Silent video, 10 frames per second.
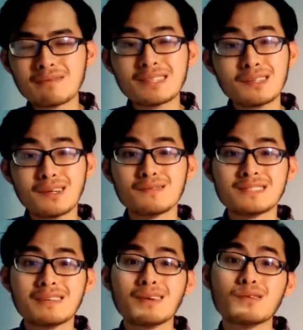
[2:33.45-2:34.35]
The third
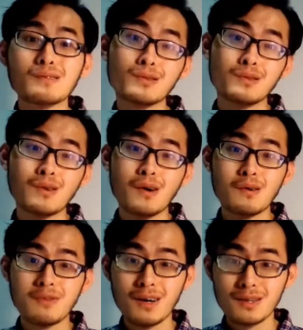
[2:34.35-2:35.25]
concept that you need to know
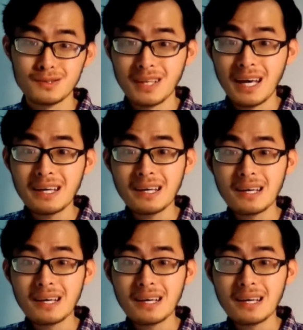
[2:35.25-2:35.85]
for today